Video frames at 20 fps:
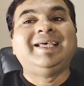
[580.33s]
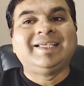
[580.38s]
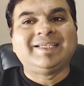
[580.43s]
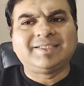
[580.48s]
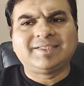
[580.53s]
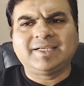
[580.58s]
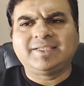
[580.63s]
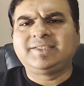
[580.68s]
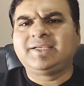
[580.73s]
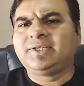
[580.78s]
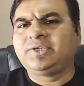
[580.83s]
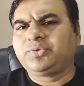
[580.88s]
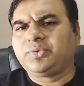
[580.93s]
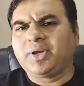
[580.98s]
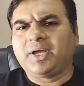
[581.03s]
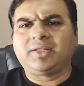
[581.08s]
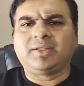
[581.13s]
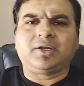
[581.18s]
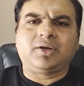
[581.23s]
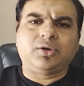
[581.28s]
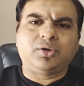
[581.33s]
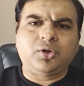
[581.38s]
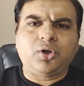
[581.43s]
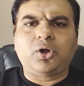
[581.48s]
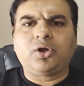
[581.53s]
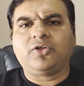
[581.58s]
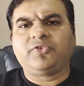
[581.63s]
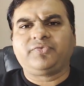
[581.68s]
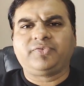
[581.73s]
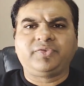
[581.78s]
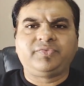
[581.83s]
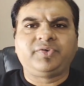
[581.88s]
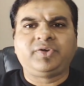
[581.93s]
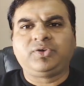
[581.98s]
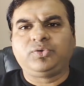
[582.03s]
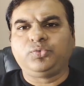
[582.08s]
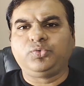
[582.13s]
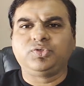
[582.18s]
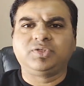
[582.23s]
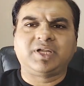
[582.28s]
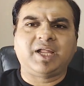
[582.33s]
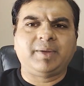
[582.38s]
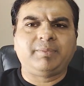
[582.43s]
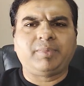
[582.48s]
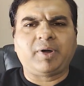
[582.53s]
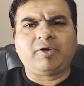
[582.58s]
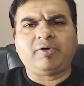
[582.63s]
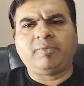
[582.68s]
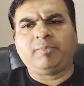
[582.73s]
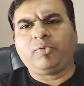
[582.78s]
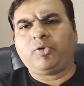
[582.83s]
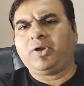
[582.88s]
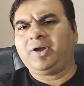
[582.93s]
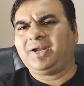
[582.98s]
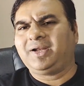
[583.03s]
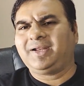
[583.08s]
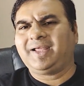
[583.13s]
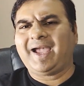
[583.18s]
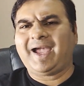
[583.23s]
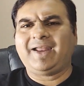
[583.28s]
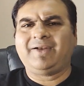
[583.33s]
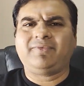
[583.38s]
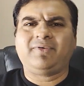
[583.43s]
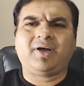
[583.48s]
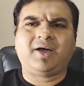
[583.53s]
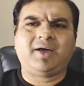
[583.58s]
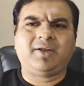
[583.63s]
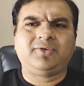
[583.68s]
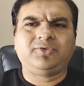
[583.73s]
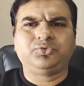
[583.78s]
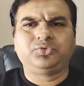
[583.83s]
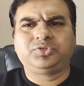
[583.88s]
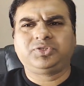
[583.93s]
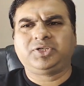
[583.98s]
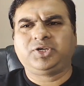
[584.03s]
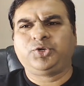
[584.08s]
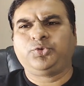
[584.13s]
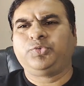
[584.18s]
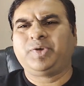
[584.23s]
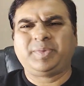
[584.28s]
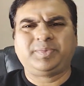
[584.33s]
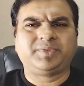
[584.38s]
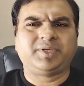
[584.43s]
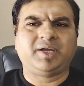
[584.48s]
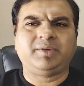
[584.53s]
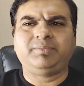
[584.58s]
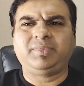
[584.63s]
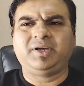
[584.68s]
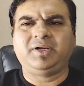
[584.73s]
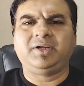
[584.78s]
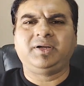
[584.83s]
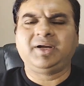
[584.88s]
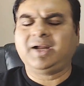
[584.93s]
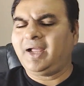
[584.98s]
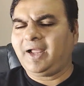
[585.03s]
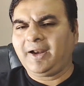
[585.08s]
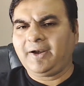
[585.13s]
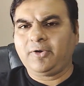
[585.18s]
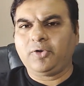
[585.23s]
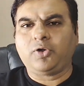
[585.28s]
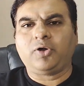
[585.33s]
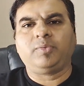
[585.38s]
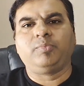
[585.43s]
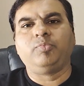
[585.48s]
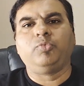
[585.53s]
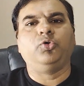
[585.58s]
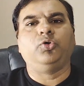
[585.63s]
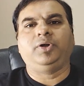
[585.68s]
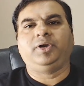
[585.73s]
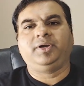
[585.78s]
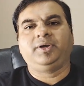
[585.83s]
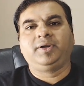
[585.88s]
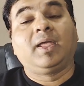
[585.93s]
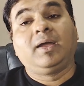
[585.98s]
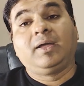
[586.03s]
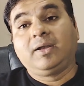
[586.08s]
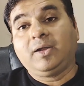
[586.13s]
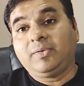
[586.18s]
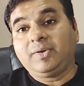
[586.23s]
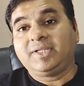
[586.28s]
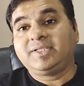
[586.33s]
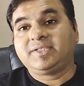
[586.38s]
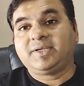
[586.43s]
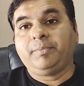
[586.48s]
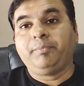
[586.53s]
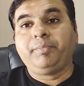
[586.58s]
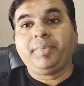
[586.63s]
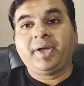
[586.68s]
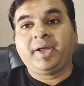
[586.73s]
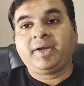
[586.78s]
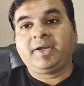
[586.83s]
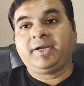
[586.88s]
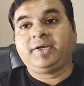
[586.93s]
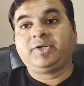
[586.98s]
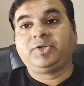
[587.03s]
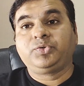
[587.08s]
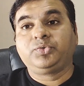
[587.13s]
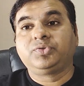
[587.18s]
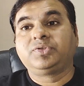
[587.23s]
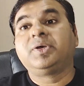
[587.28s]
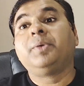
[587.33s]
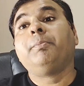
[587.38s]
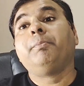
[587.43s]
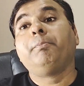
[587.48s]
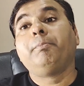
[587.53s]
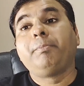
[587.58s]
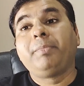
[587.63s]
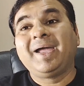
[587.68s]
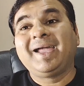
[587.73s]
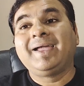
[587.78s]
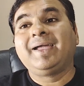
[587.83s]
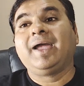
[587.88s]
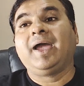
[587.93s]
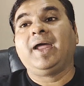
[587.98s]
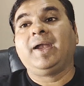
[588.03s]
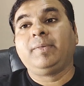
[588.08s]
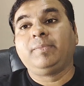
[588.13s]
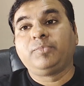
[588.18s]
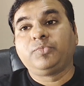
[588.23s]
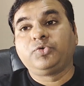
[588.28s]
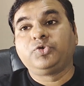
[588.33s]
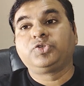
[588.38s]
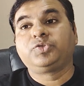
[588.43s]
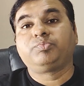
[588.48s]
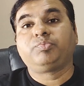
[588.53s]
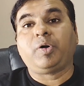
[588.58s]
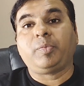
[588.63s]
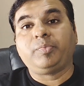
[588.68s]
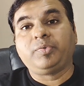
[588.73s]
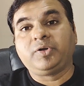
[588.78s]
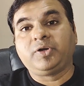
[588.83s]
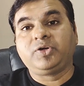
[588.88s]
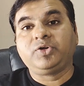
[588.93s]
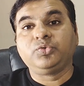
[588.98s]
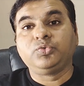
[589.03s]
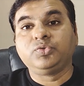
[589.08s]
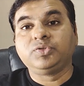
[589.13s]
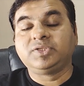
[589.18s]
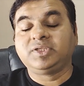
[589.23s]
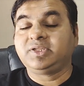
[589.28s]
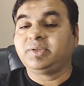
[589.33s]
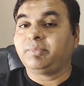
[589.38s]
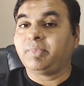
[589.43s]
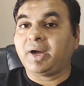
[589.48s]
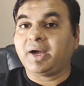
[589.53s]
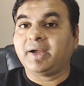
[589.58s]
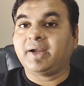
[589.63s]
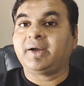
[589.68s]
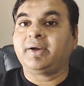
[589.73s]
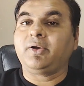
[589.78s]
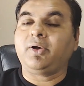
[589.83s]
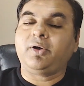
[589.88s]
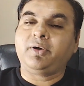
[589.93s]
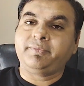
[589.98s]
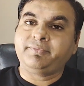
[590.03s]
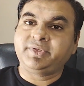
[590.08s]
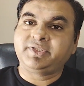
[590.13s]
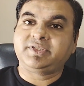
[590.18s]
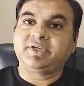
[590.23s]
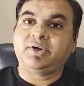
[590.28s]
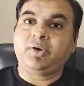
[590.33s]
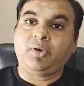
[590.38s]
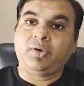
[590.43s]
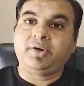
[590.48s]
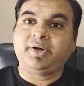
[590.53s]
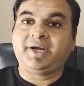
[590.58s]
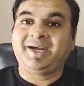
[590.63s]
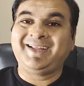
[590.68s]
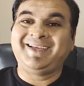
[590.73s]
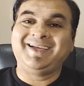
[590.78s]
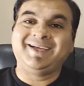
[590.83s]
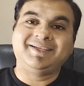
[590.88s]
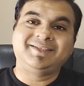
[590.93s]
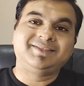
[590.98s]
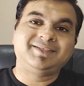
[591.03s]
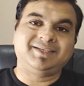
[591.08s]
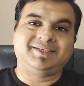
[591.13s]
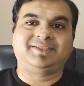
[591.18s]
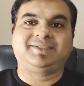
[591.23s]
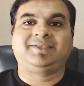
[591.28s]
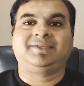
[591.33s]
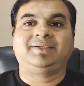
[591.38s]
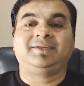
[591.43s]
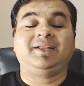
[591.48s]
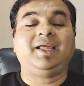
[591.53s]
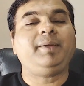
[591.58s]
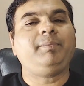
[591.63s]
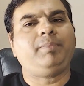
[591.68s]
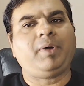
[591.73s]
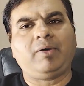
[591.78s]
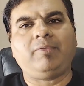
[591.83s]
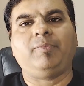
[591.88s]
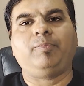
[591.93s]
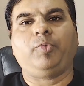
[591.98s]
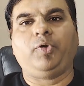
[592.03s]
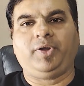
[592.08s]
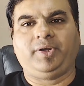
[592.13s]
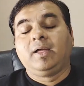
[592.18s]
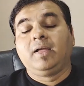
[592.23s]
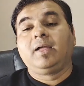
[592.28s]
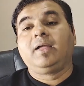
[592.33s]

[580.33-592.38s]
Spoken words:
stitching together a lot of different tools like PowerPoint and Canva, Notion, Website Builder, and a lot more. Now let's compare it to some big and most popular tools in the market which already exist, like PowerPoint.